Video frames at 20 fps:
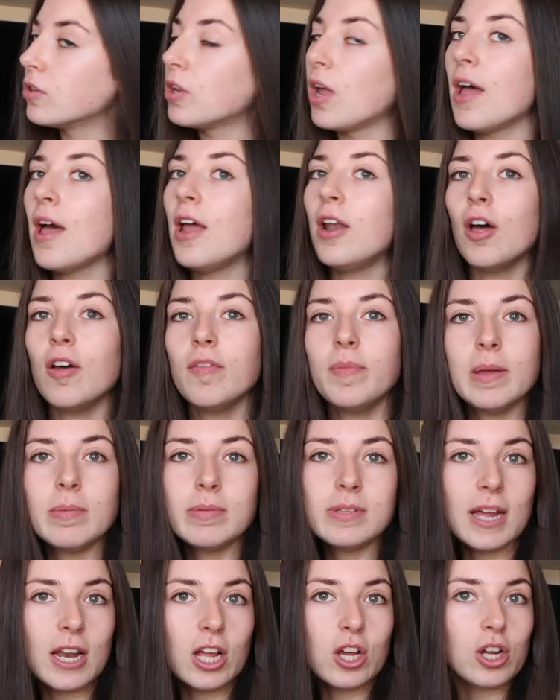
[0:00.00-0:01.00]
Like, a lot of
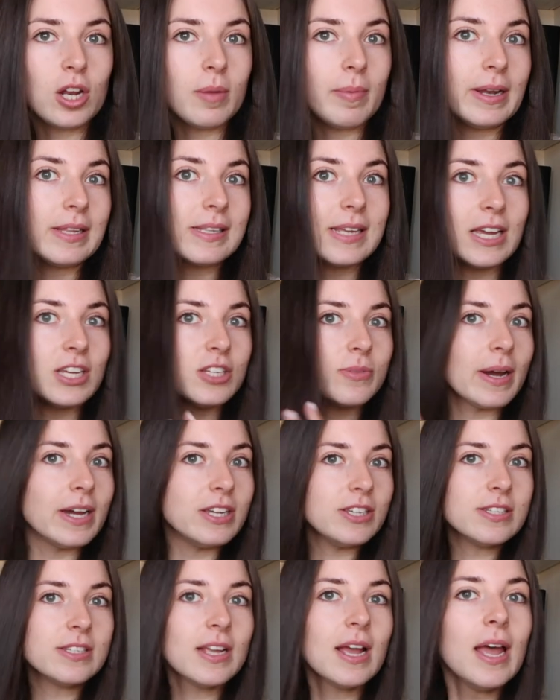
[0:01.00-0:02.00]
people say, oh god, I bet it takes you
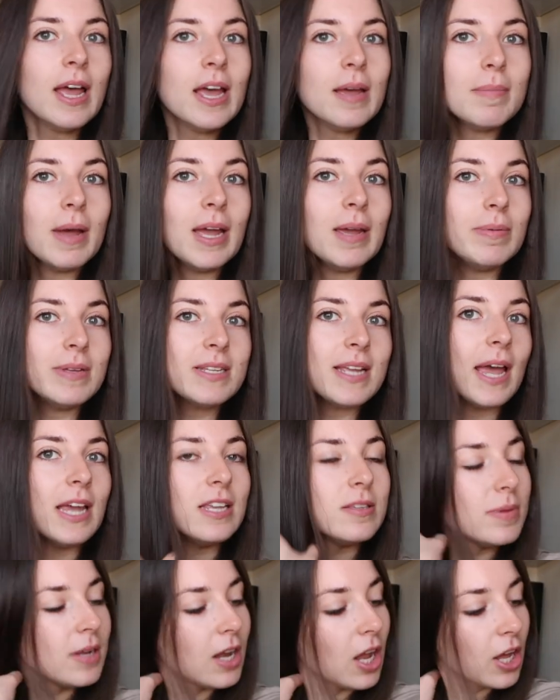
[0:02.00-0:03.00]
ages. Maybe it
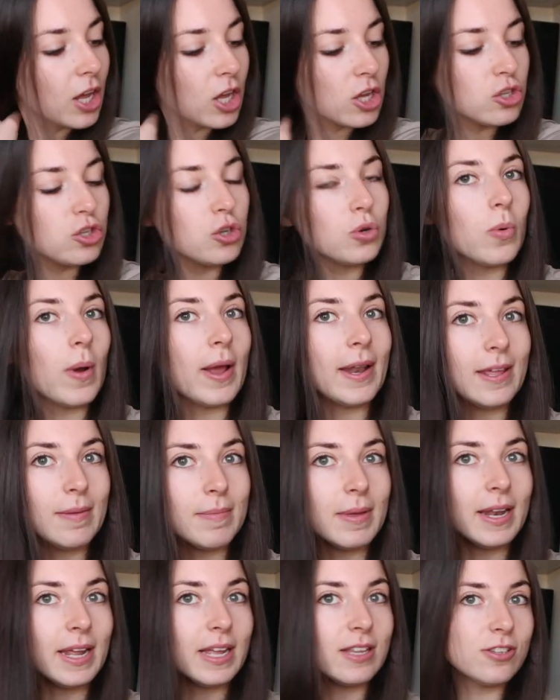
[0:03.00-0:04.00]
takes me like 20
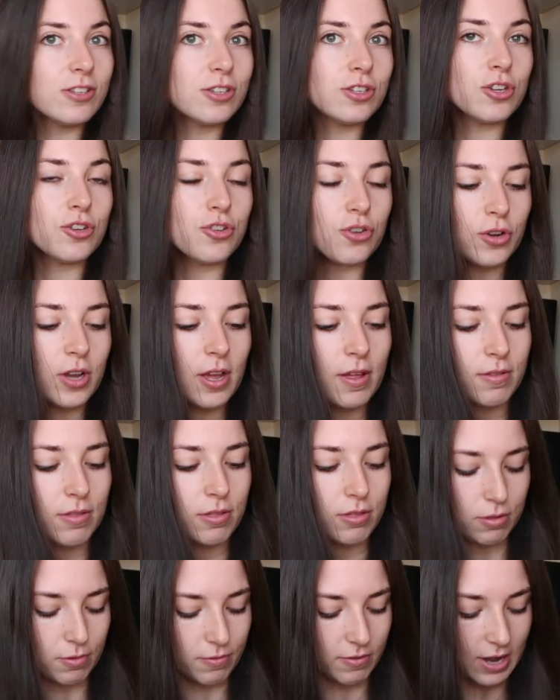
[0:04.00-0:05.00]
minutes to dry it
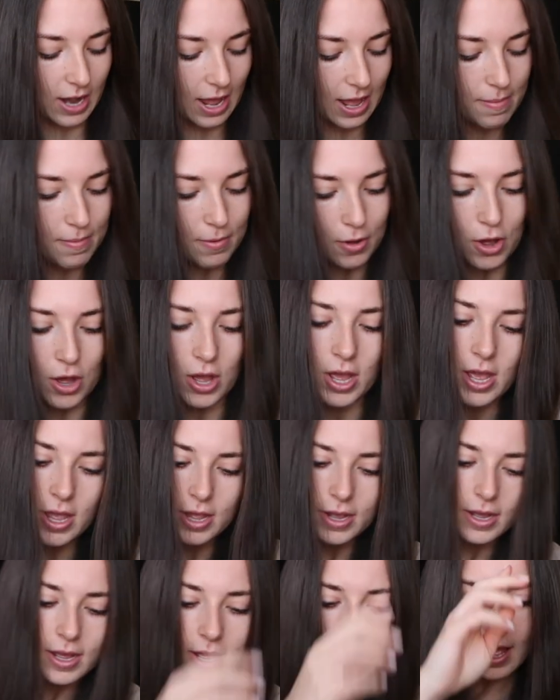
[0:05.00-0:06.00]
thoroughly, but
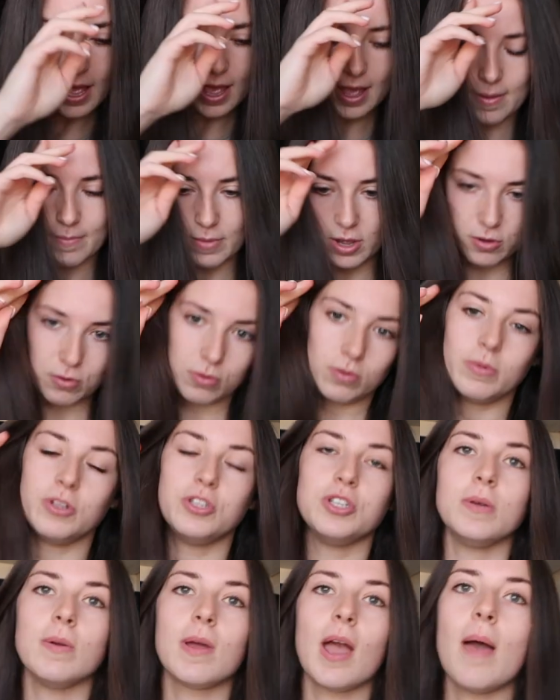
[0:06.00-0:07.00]
I normally
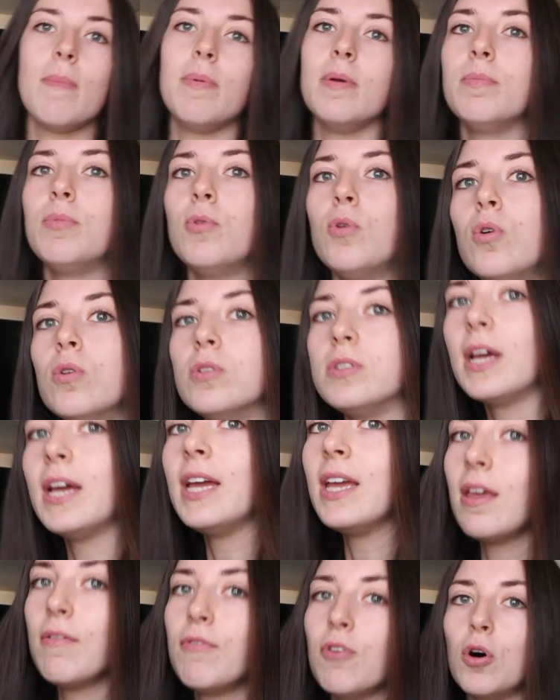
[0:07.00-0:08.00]
do get a bit bored
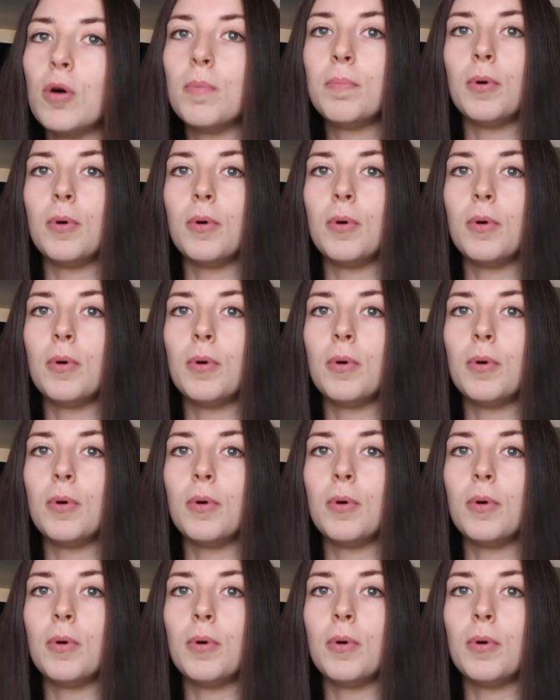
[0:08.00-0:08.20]
and give up.